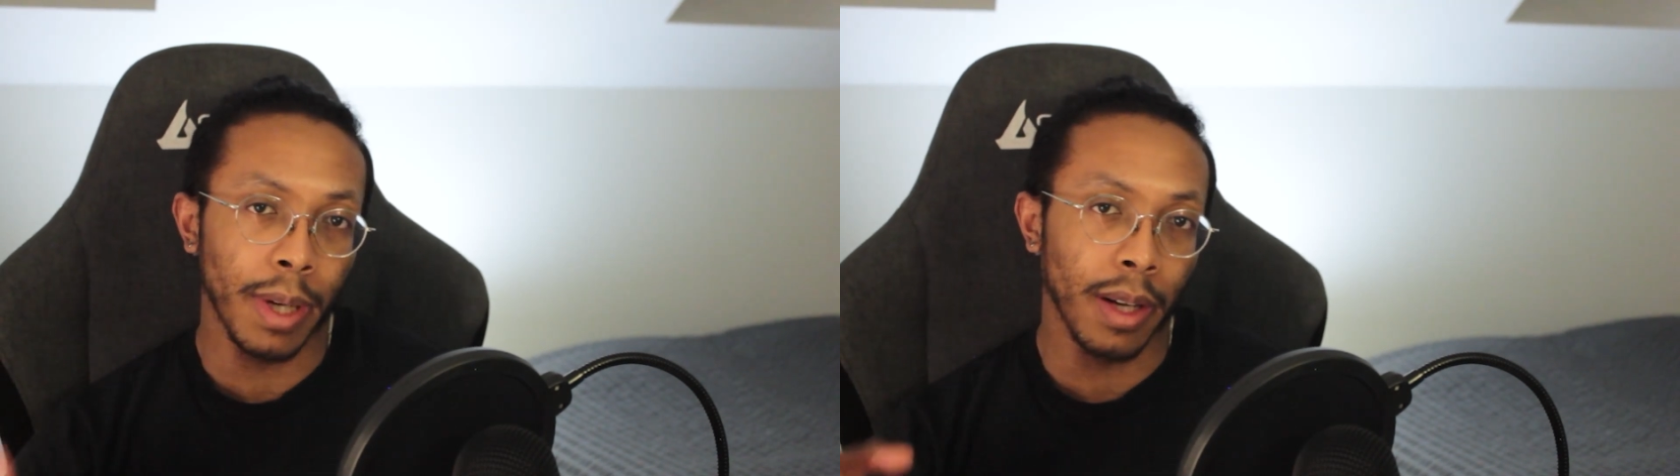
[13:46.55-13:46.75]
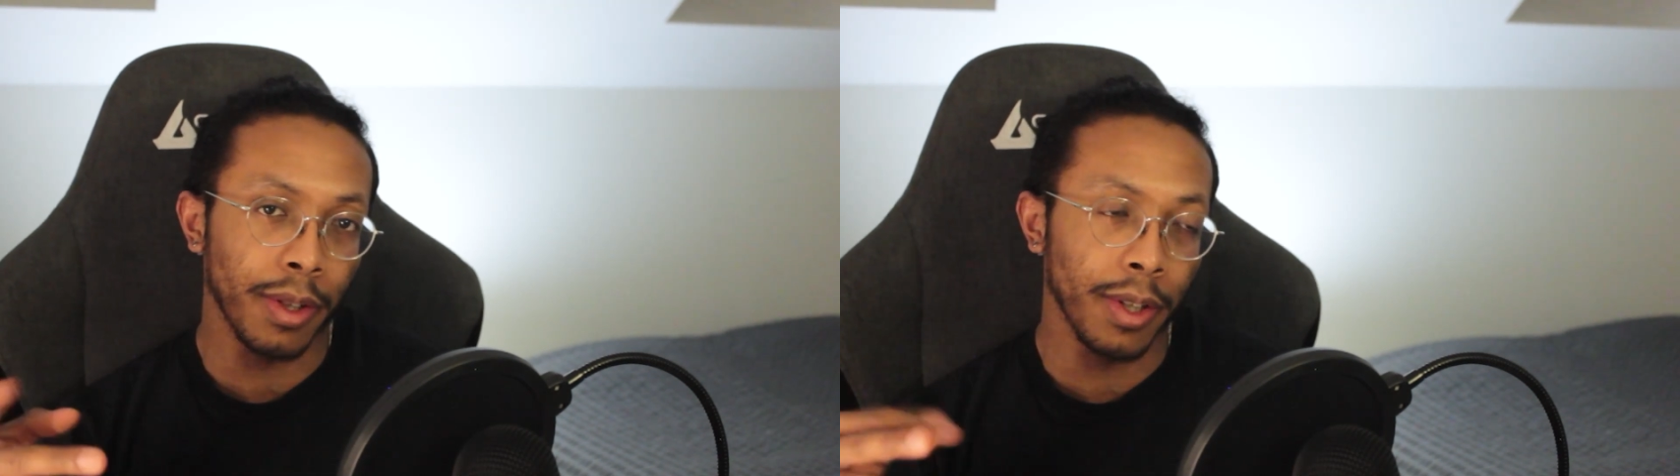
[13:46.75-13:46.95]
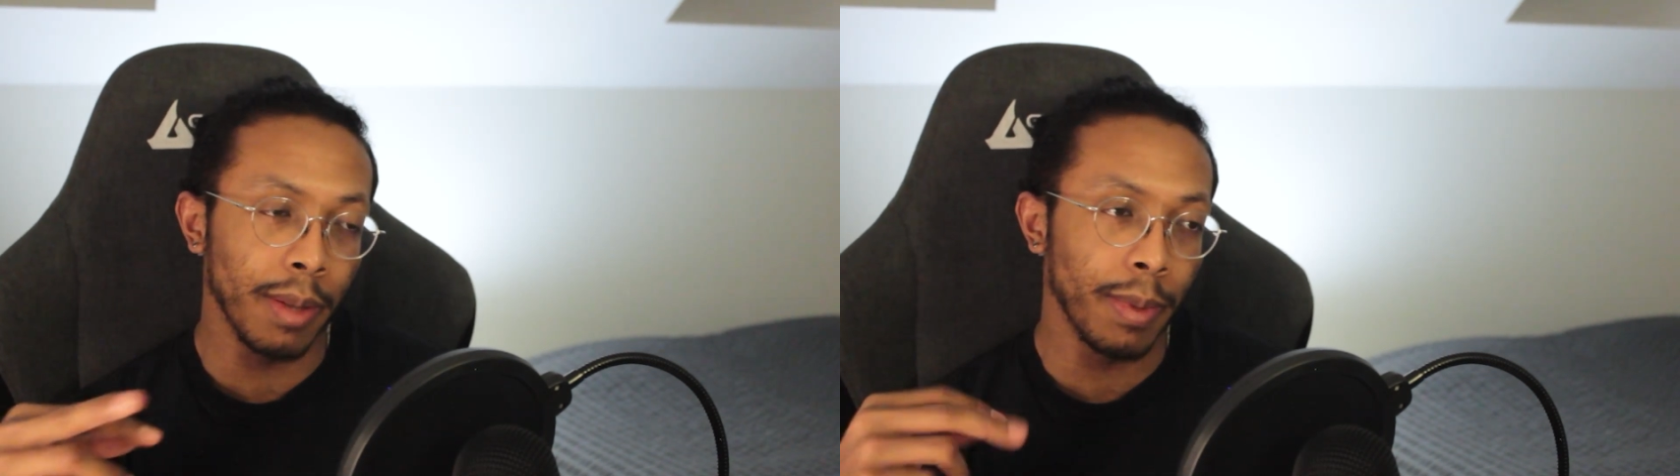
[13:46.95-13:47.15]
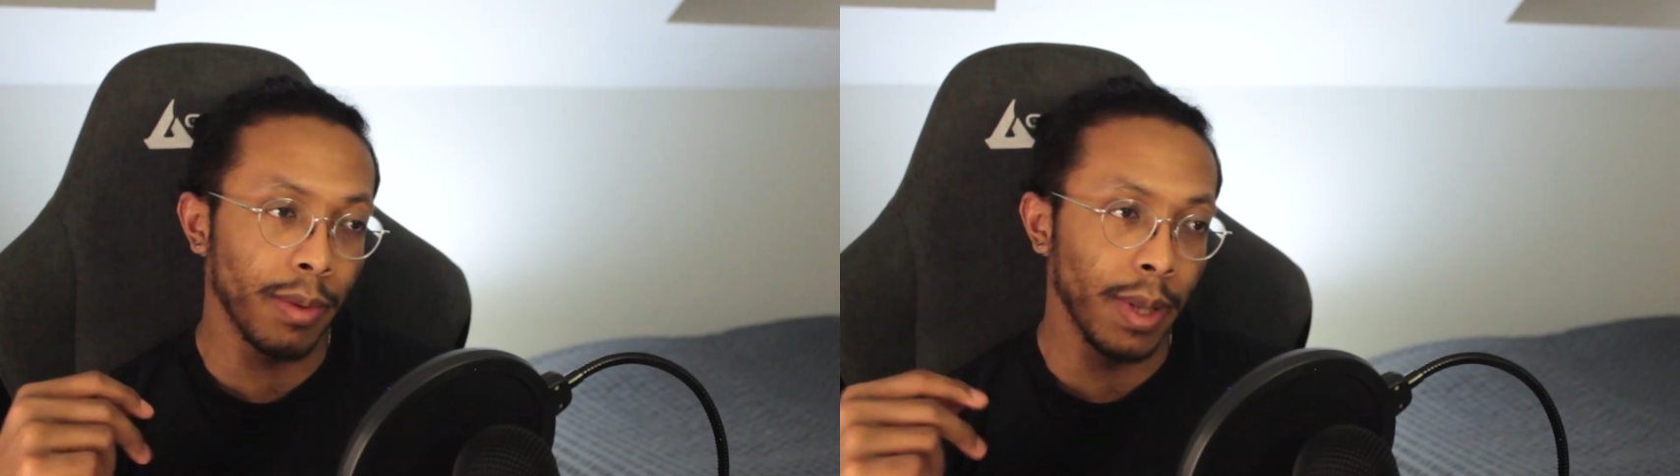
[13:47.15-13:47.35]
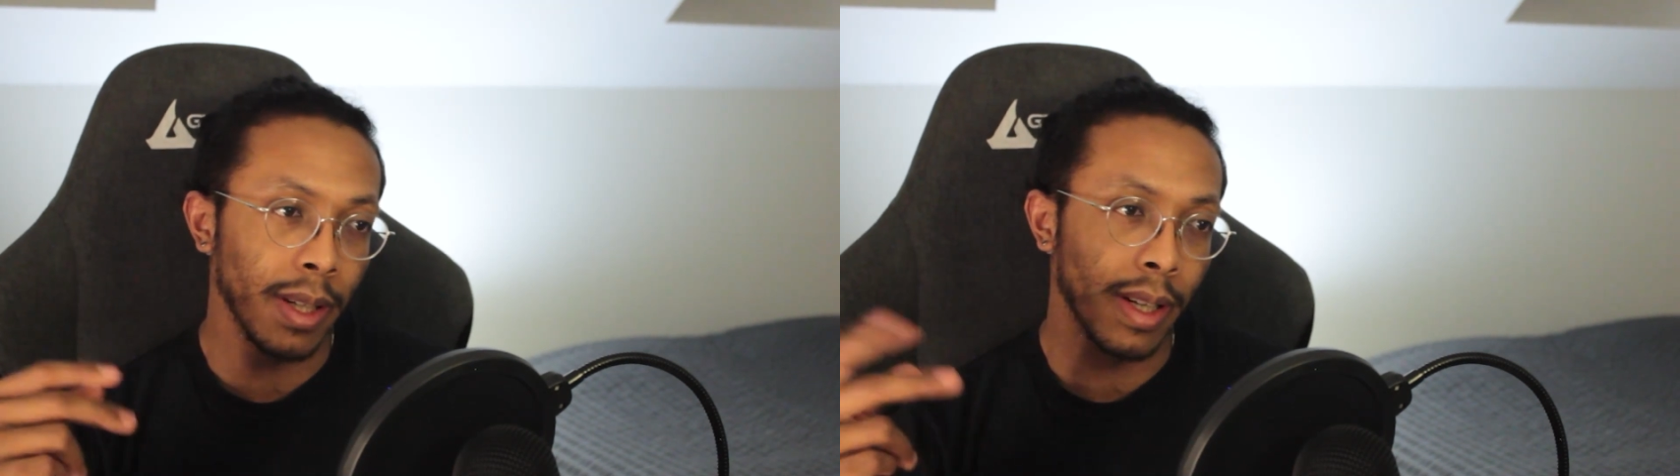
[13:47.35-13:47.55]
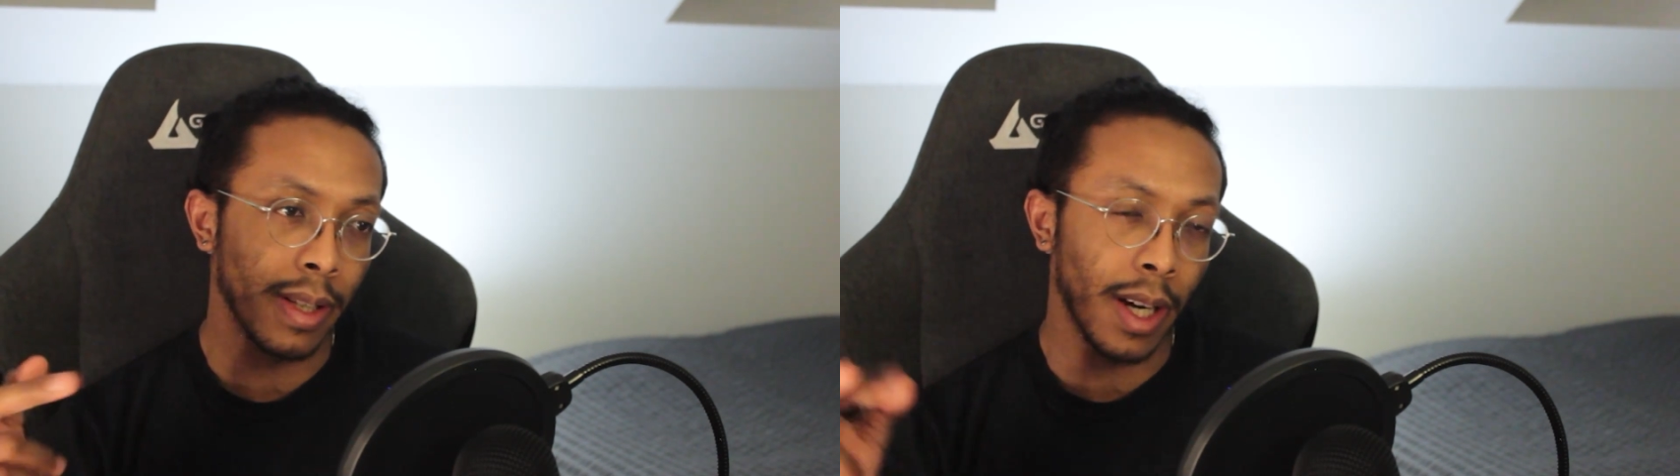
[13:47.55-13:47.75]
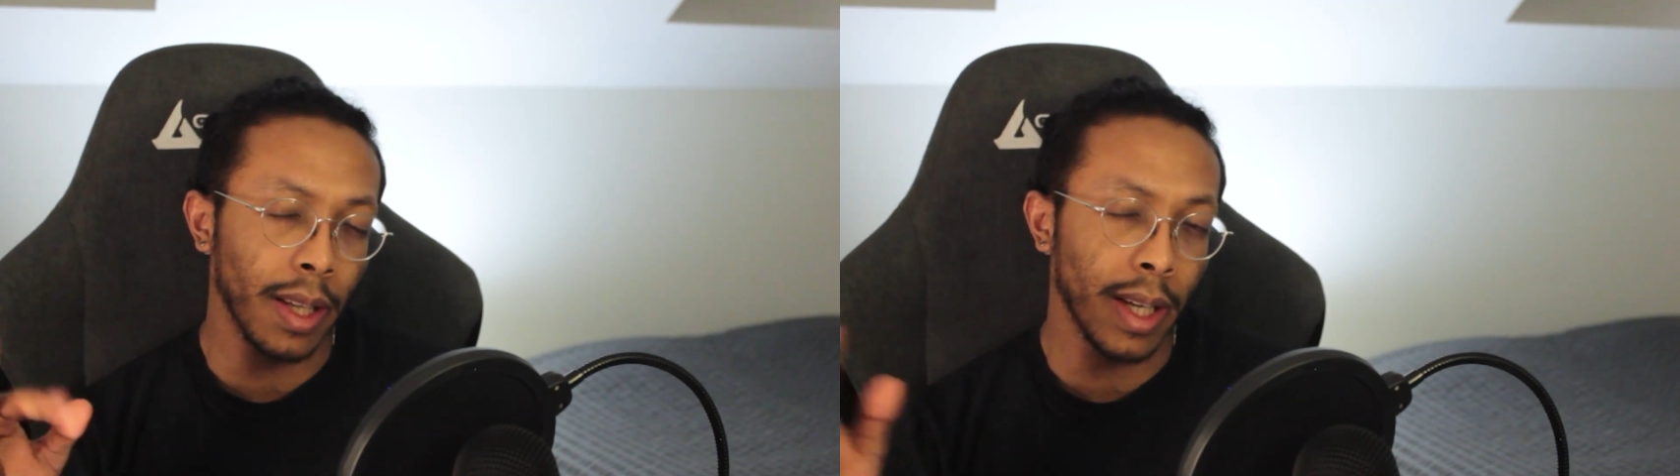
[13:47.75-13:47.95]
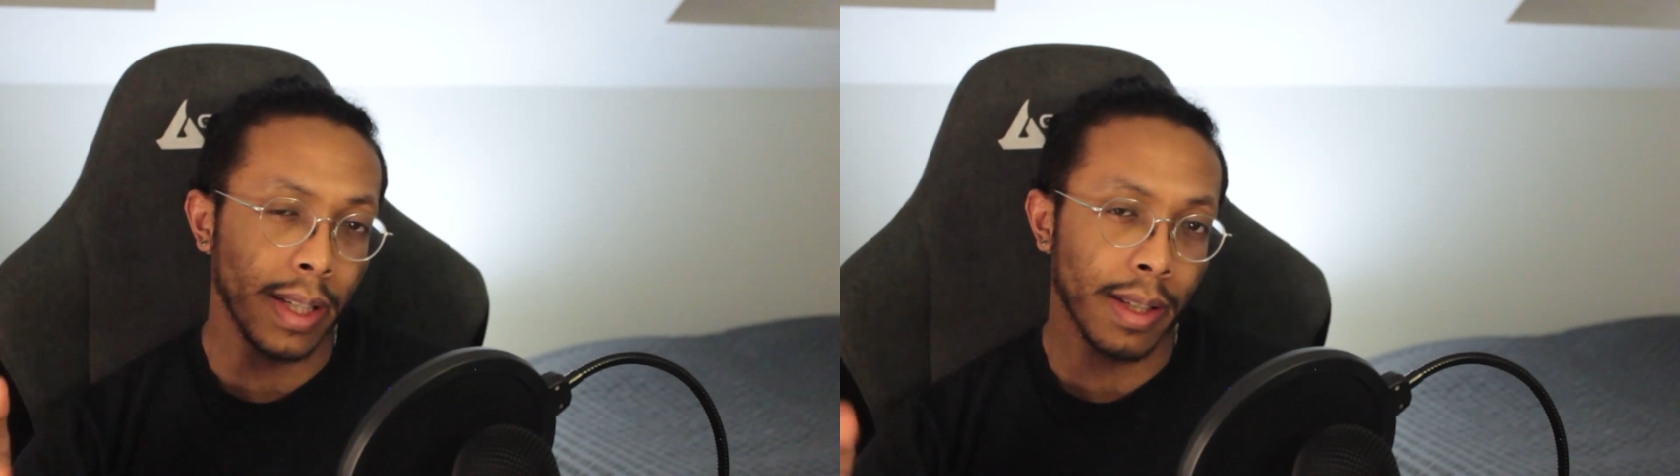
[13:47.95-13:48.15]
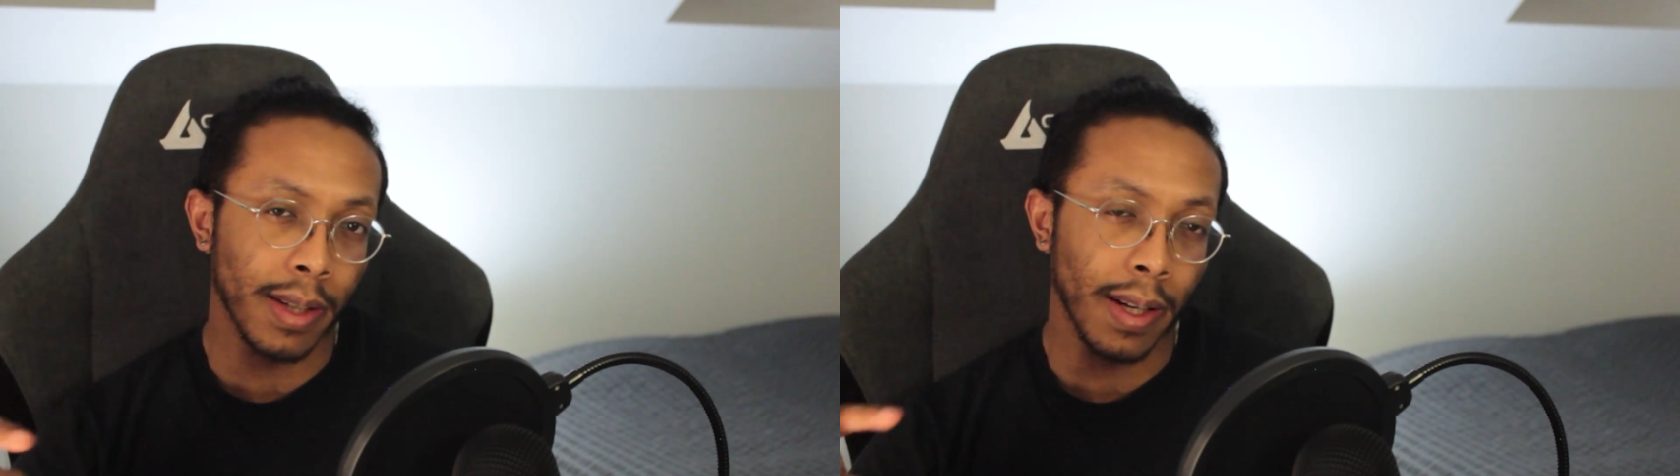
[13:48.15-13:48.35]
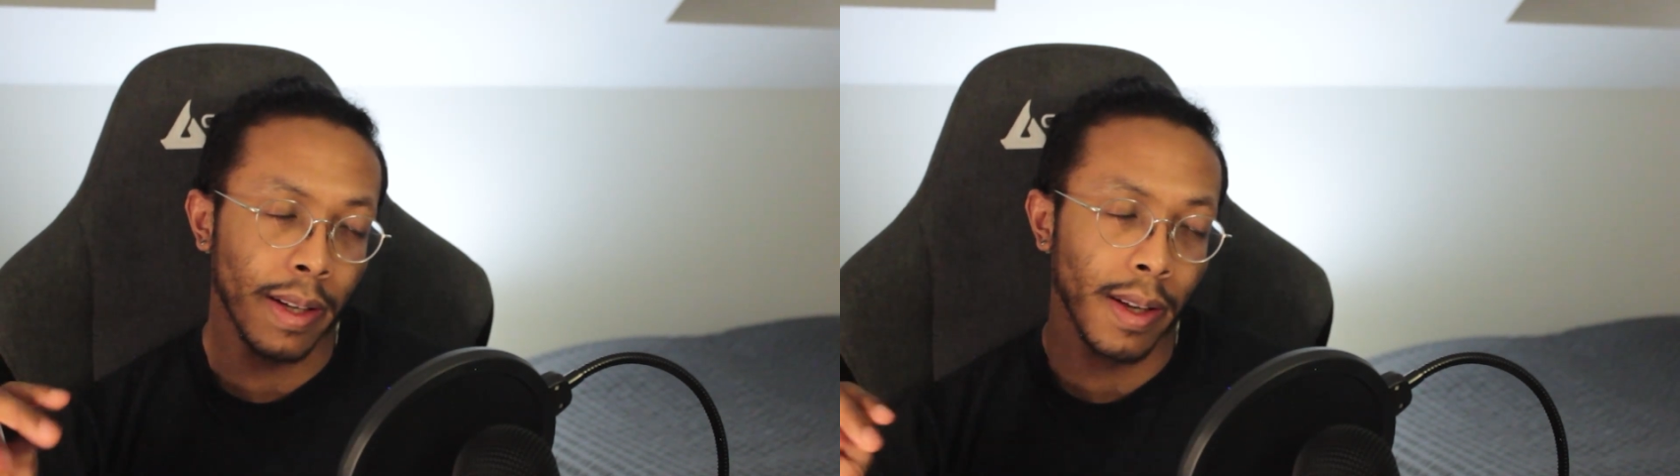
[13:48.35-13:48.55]
be alternating between Attack on
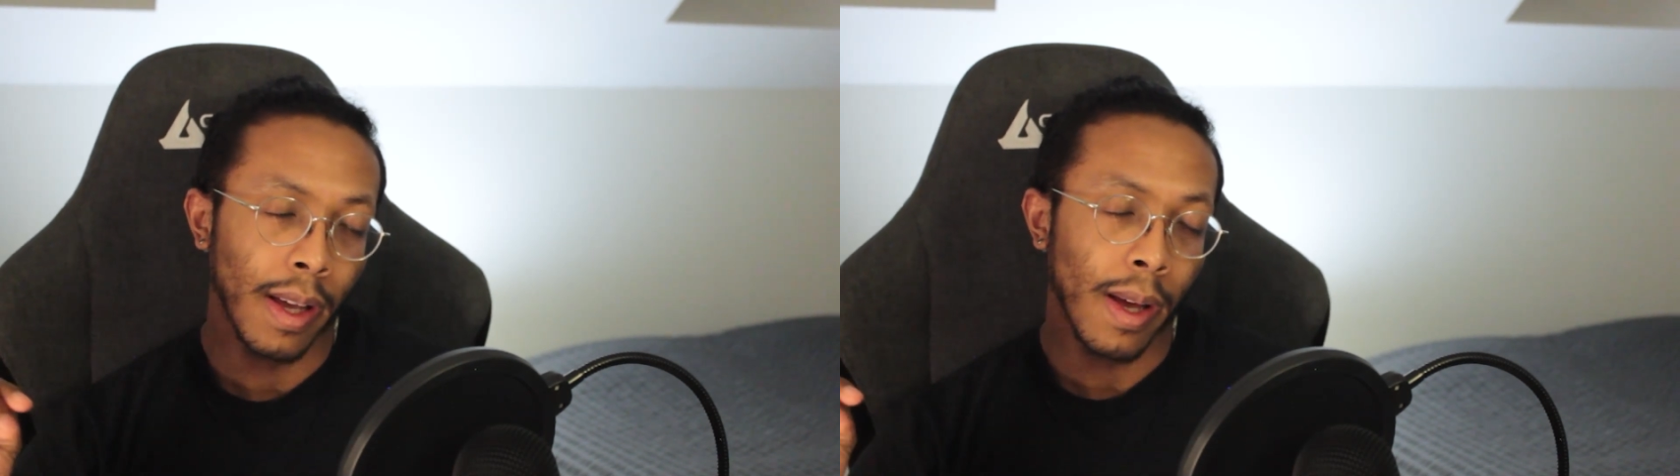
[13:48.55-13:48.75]
Titan and